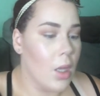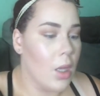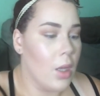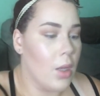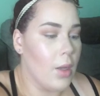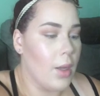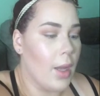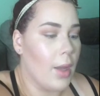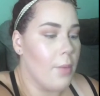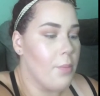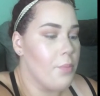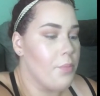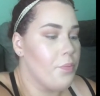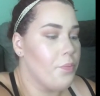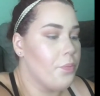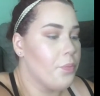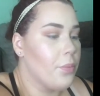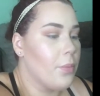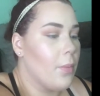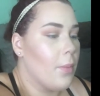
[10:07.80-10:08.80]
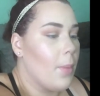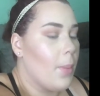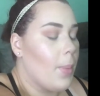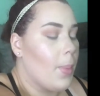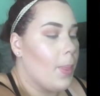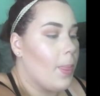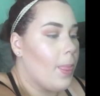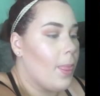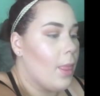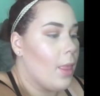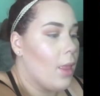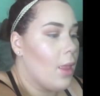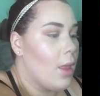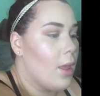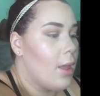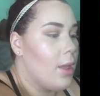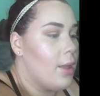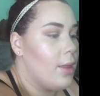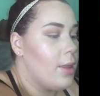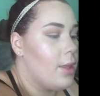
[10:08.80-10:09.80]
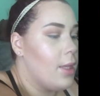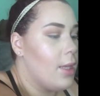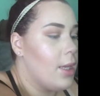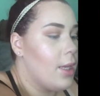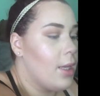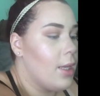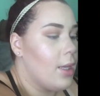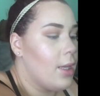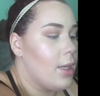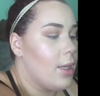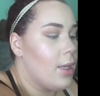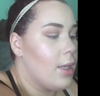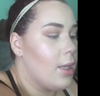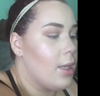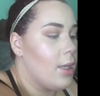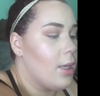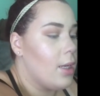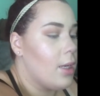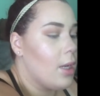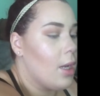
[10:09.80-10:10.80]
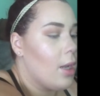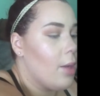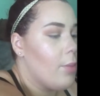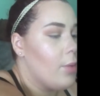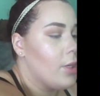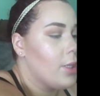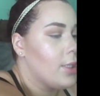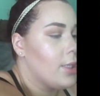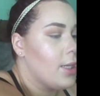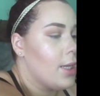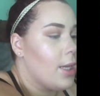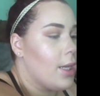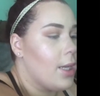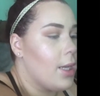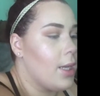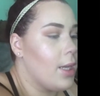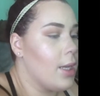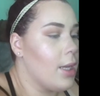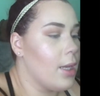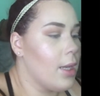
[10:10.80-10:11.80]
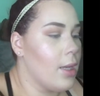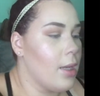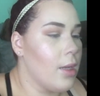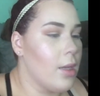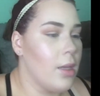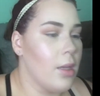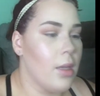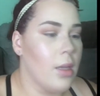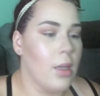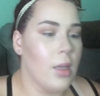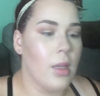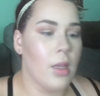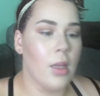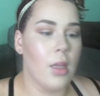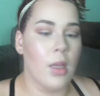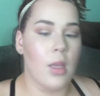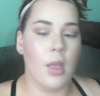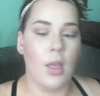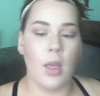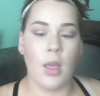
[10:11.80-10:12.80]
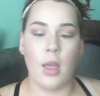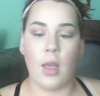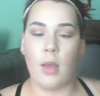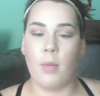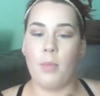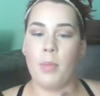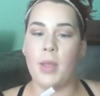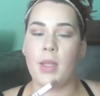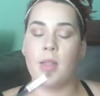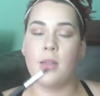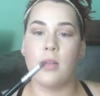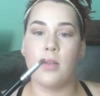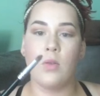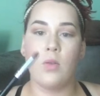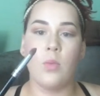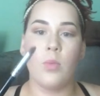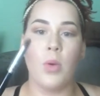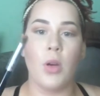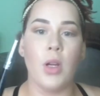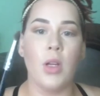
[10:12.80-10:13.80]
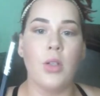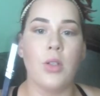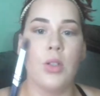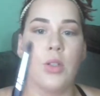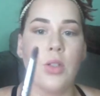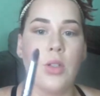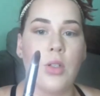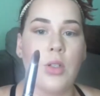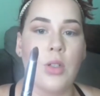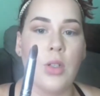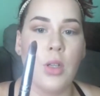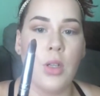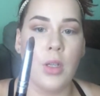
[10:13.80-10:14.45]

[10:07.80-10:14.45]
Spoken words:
Okay, and then I'm going to take a pencil brush,